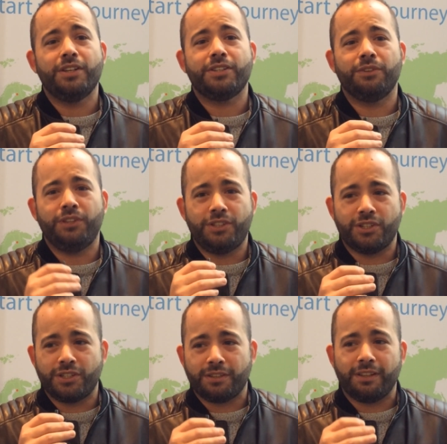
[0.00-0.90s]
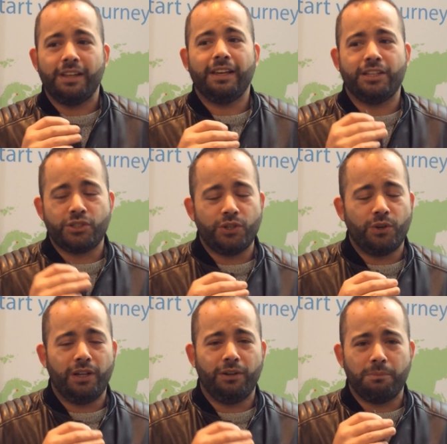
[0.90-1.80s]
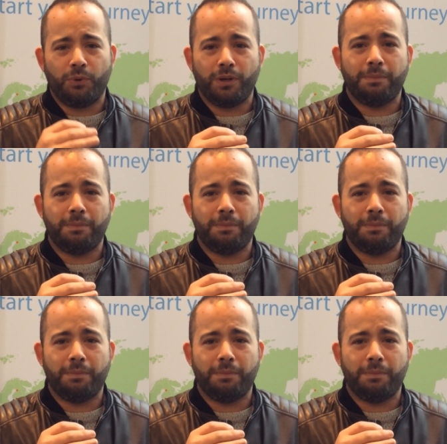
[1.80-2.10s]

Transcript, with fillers: So teachers get to know a little more